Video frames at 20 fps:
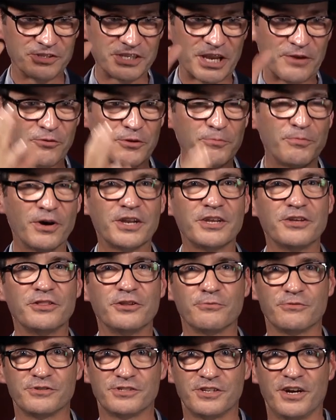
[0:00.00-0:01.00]
was everybody,
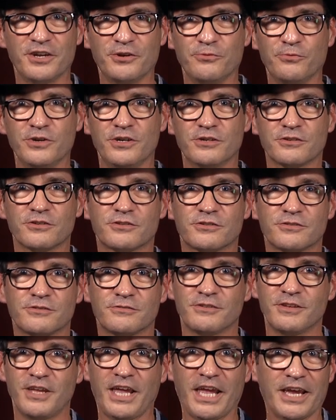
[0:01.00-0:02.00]
and there was Donna Wilkes.
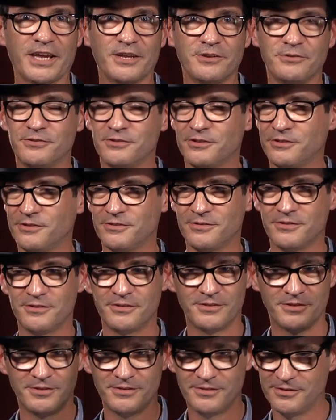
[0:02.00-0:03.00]
And
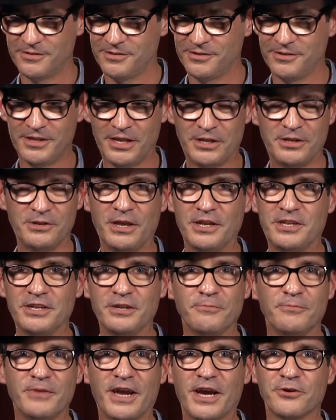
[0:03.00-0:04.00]
it
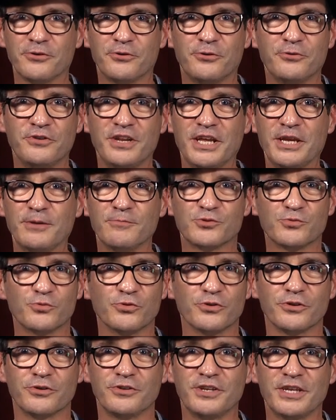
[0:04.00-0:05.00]
didn't matter who names
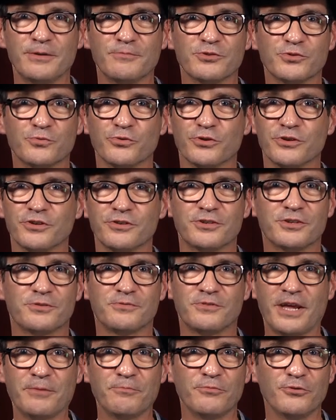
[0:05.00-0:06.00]
were or names
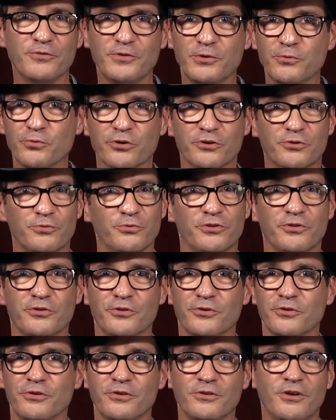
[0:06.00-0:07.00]
weren't. That movie worked with
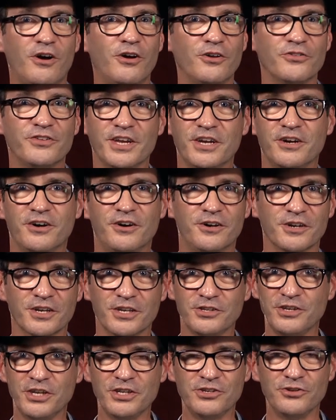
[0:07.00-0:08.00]
her all day
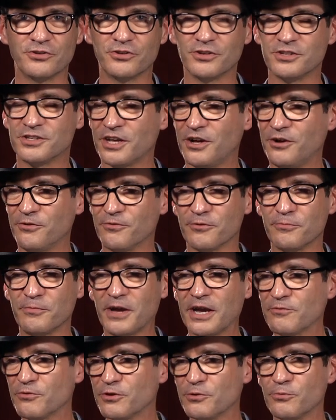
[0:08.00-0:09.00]
long, and you could tell from
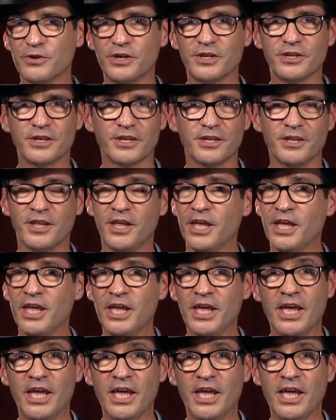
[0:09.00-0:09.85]
every reading. And